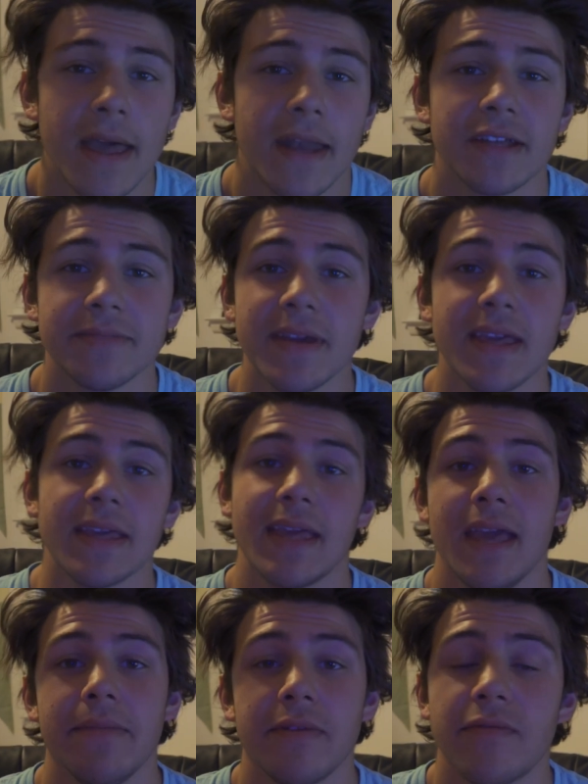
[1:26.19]
and I was making
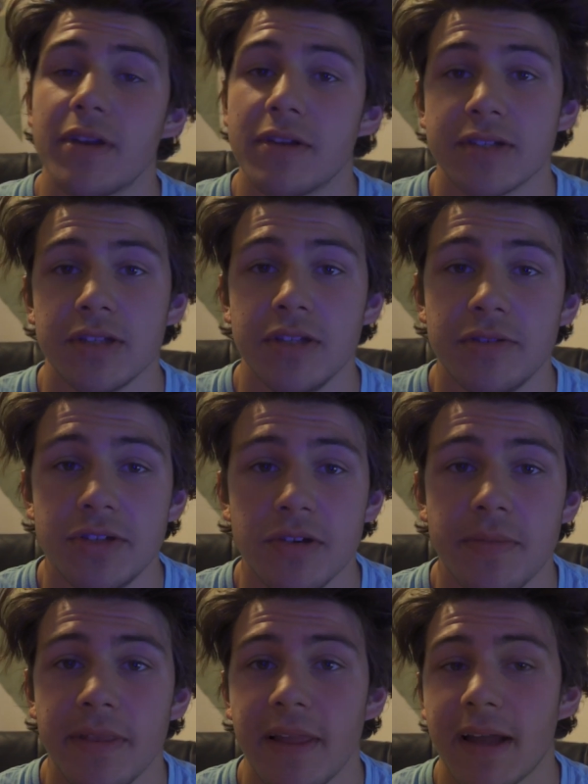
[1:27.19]
gaming videos on
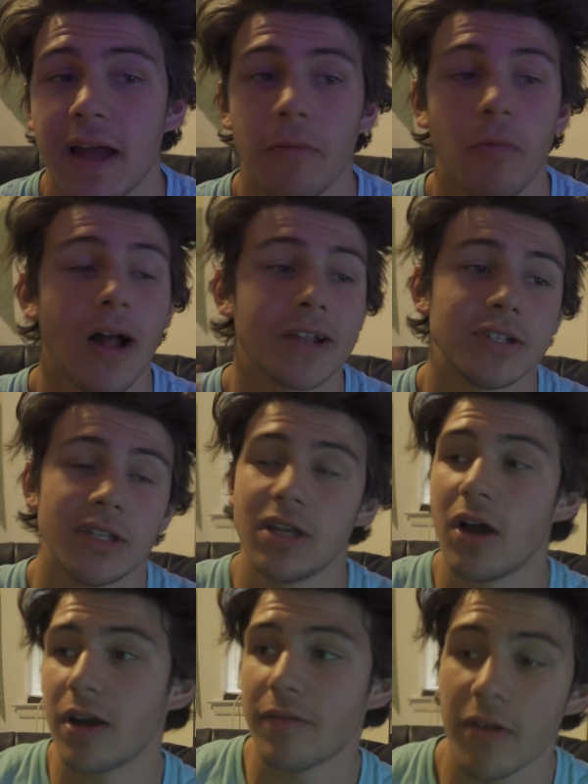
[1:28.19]
YouTube, and I watched a
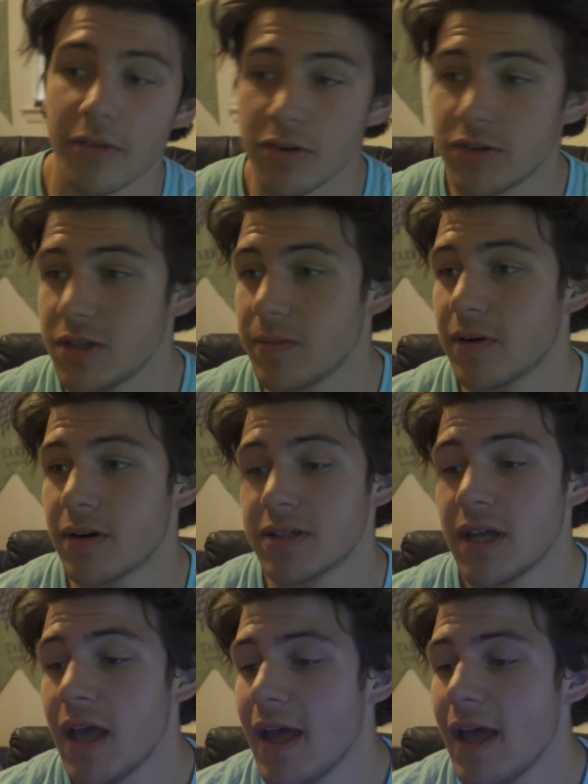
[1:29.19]
ton of other YouTubers,